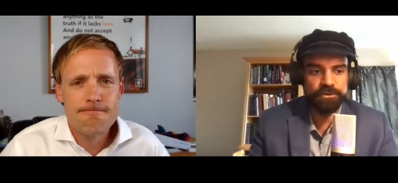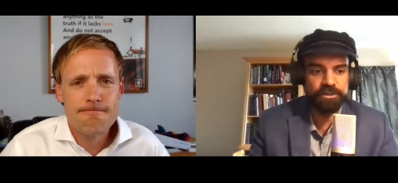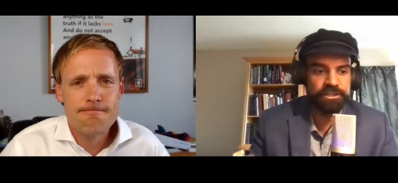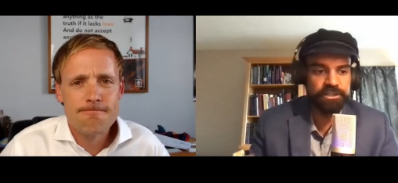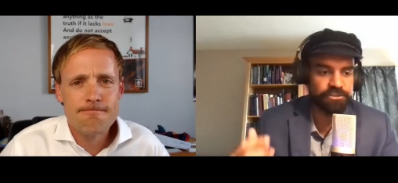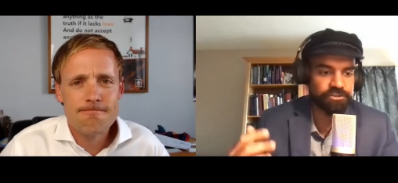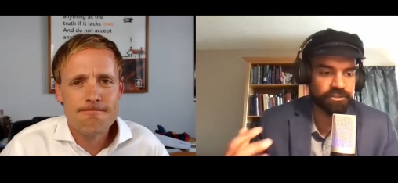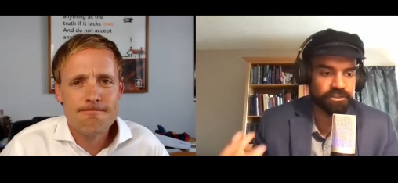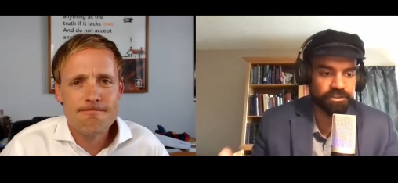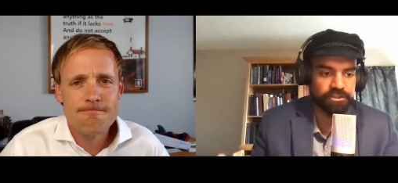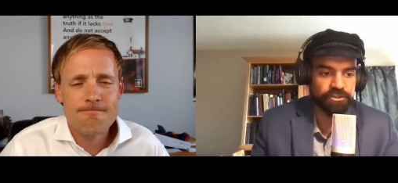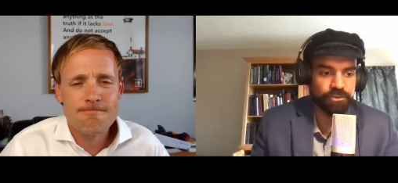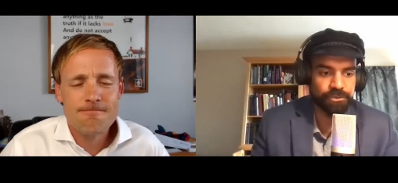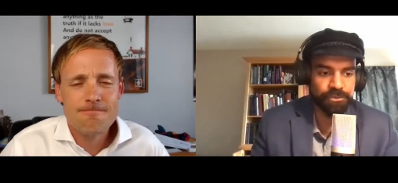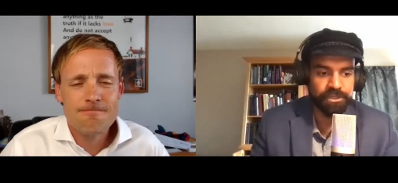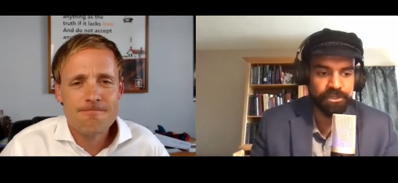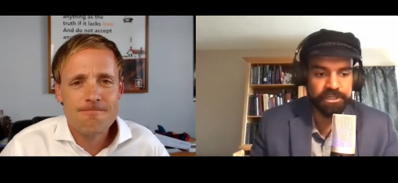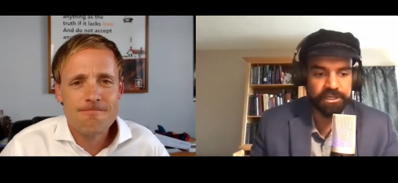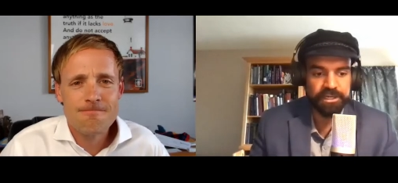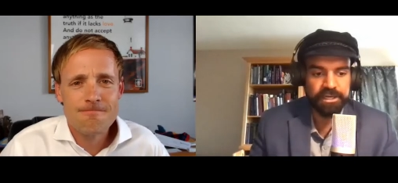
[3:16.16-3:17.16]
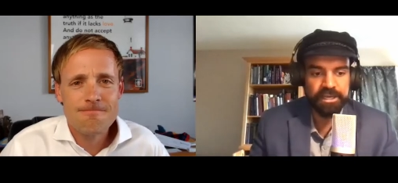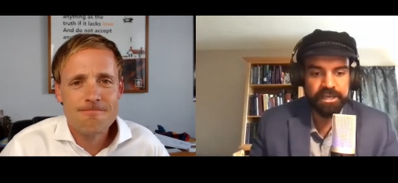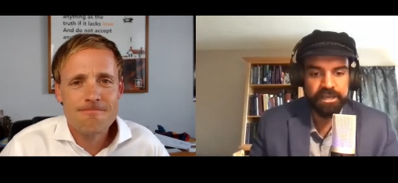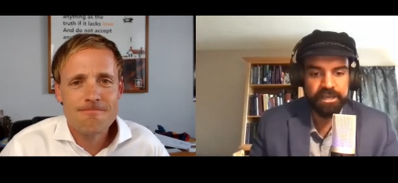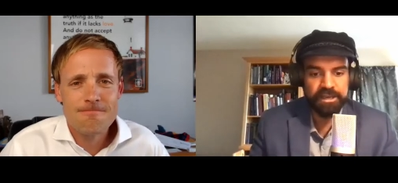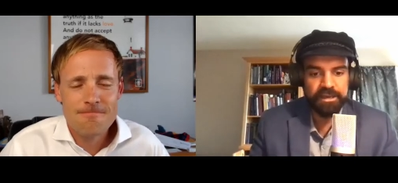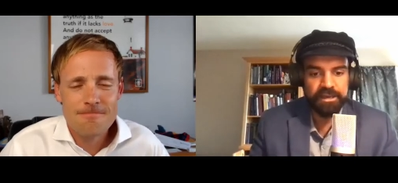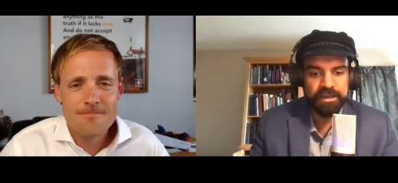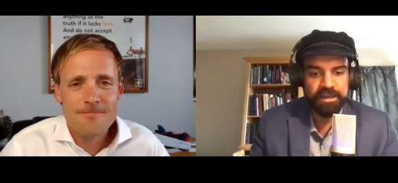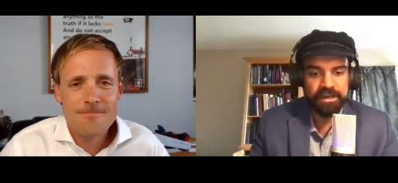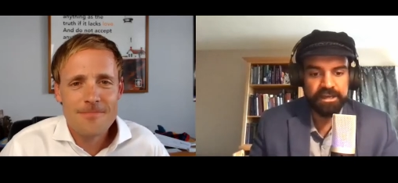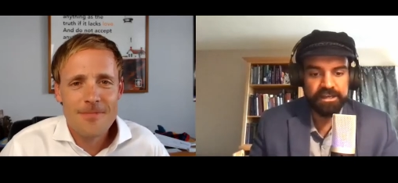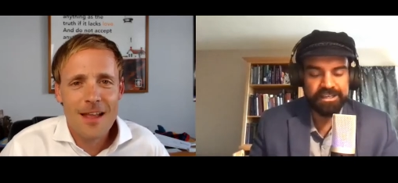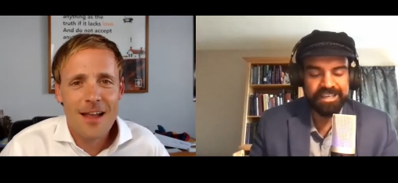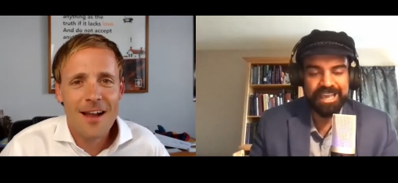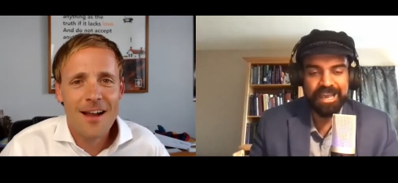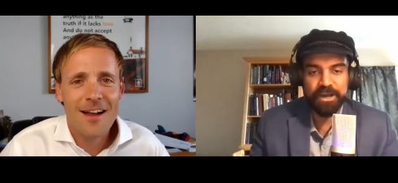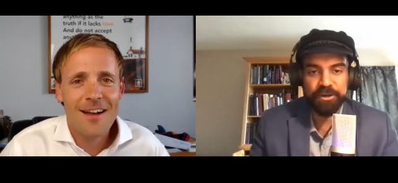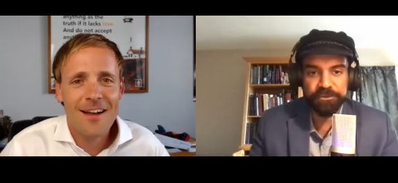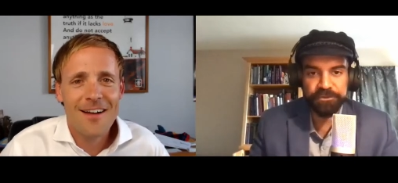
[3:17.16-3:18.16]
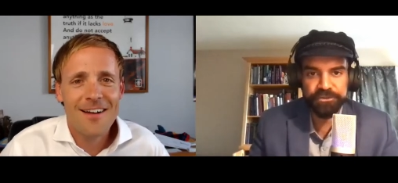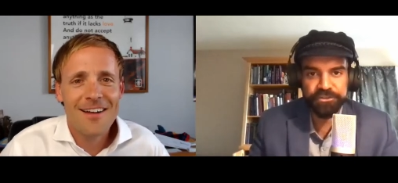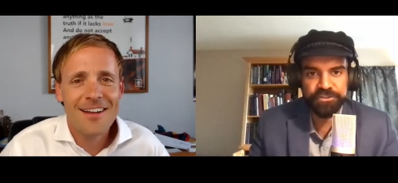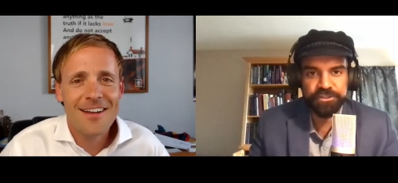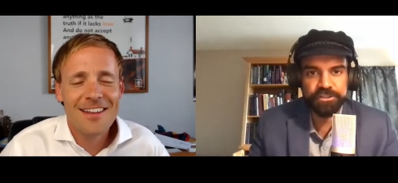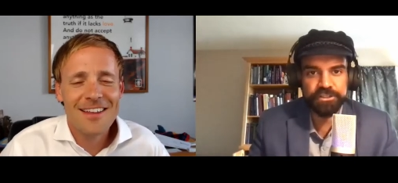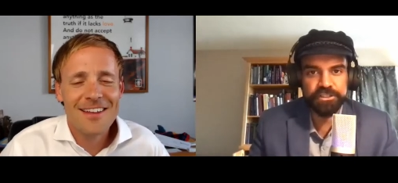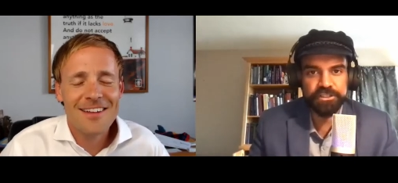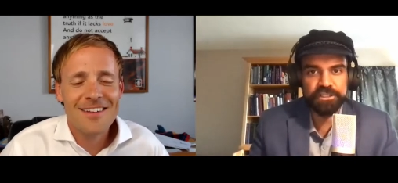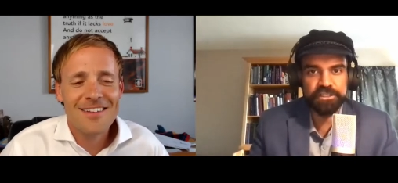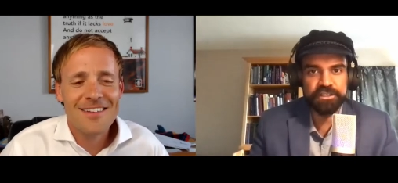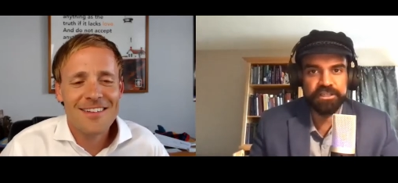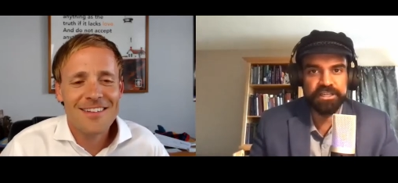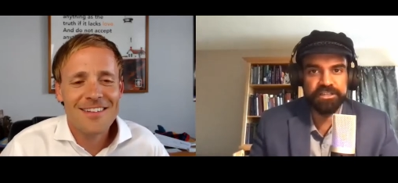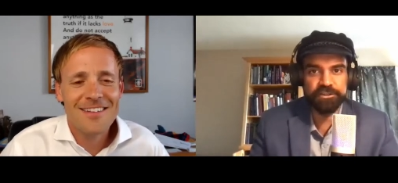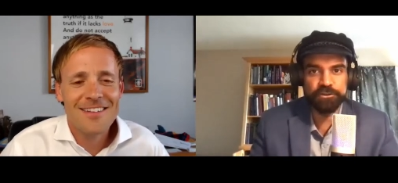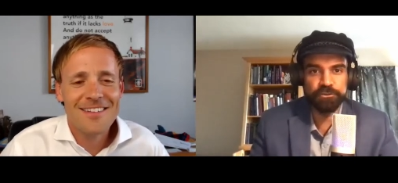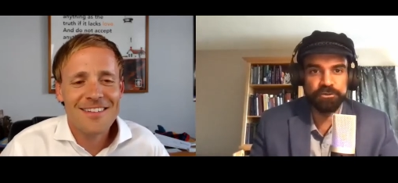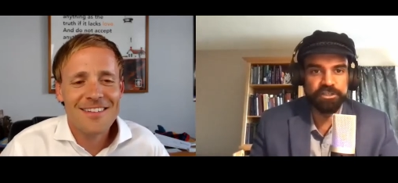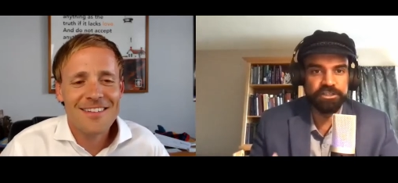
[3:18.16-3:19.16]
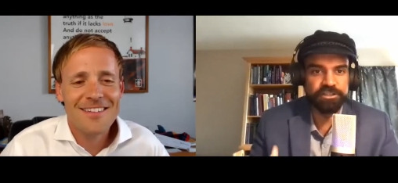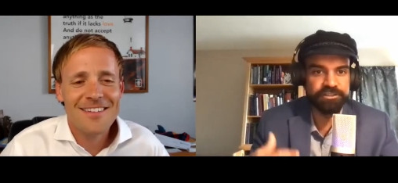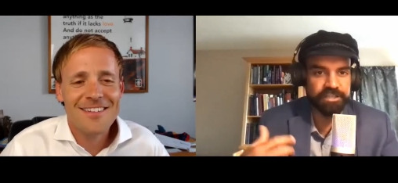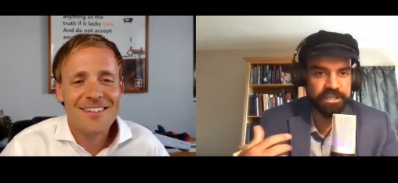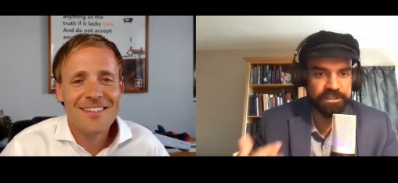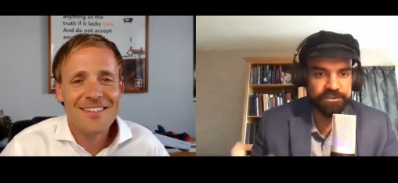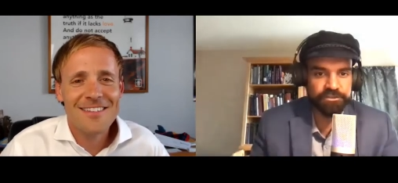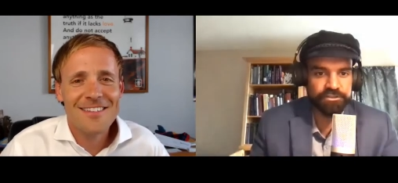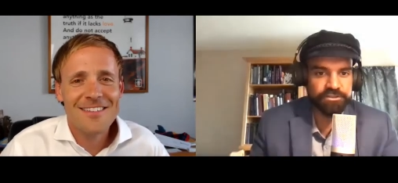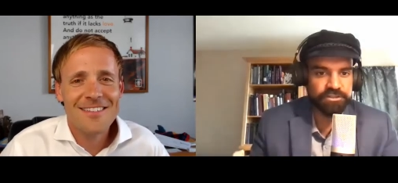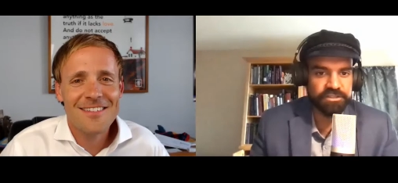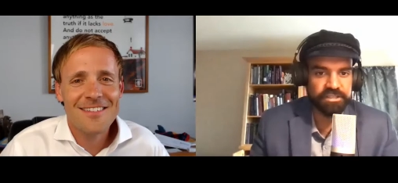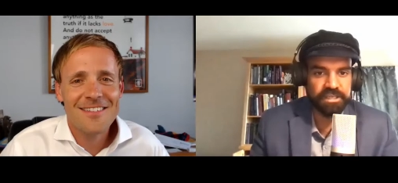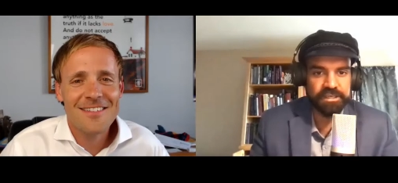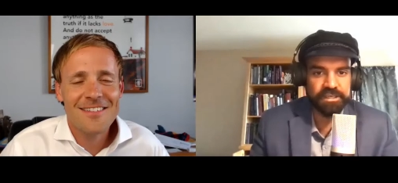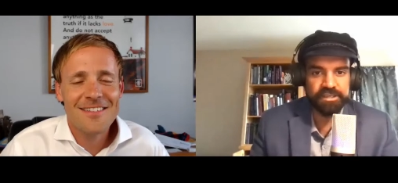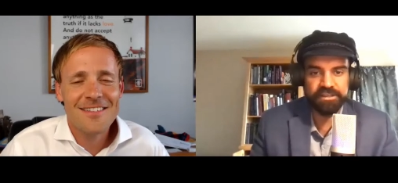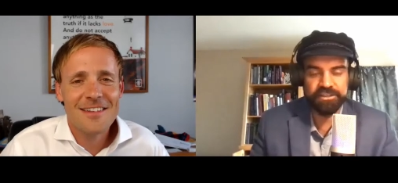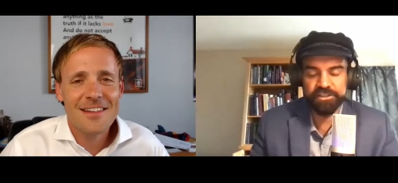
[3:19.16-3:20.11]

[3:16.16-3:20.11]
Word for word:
Speaker 1: initially you were a counselor and you were a test take,